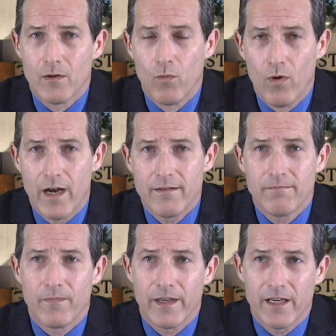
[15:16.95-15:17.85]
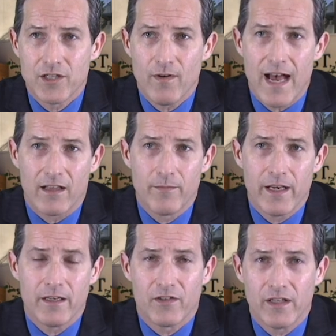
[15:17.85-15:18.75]
One, they get you
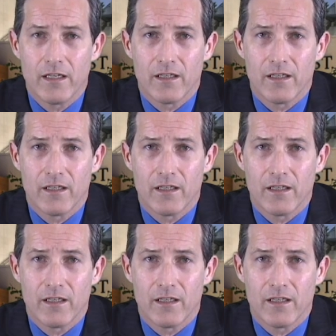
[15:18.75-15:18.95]
acclimated to St.